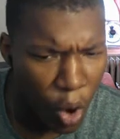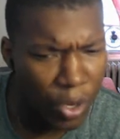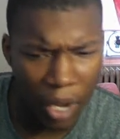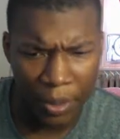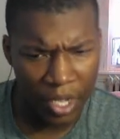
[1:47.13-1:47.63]

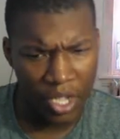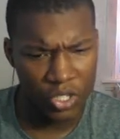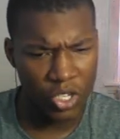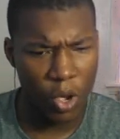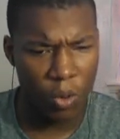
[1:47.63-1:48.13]
Hold up.
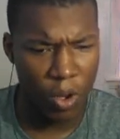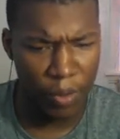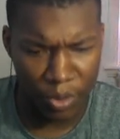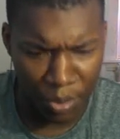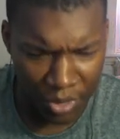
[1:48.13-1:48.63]

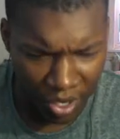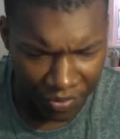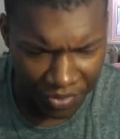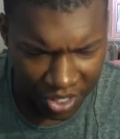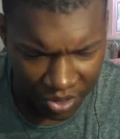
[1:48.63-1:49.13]
So let me get
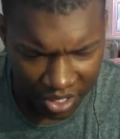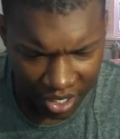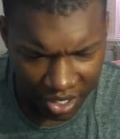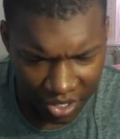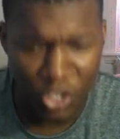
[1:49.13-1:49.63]
off the
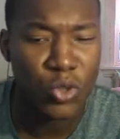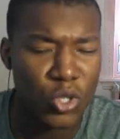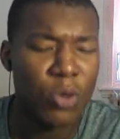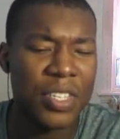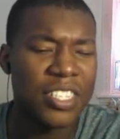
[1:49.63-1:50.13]
screenshot.
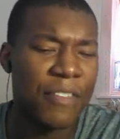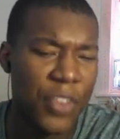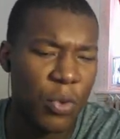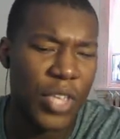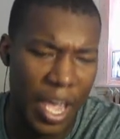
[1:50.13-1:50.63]
YouTube, this is a
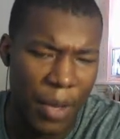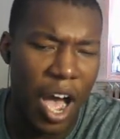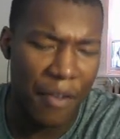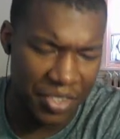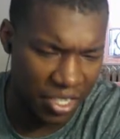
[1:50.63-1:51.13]
video game,
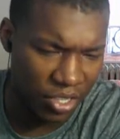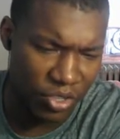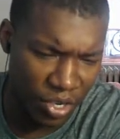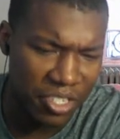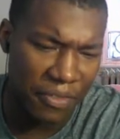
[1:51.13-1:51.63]
obviously.
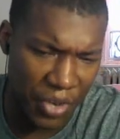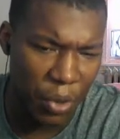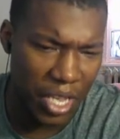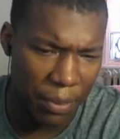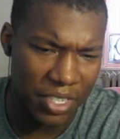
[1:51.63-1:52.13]
You know, this is a
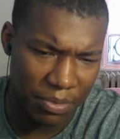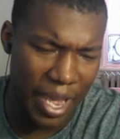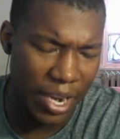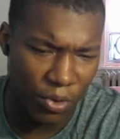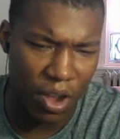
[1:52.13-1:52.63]
video game. This is
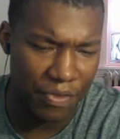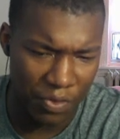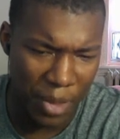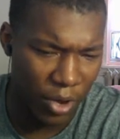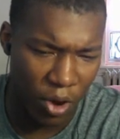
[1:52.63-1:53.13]
Makarov.
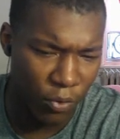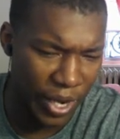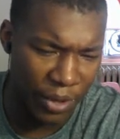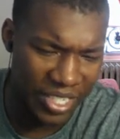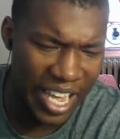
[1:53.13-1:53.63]
Makarov
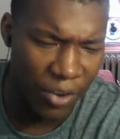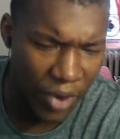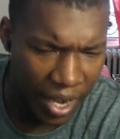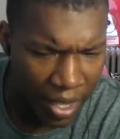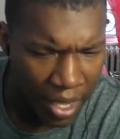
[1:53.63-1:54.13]
went outside,
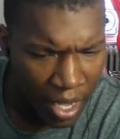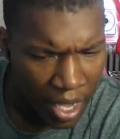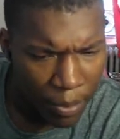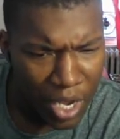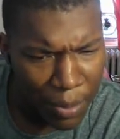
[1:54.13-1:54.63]
right?
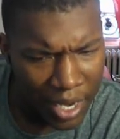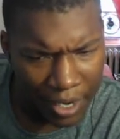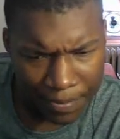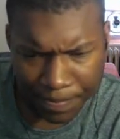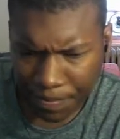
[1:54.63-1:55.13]
But wait a
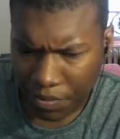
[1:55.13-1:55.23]
minute.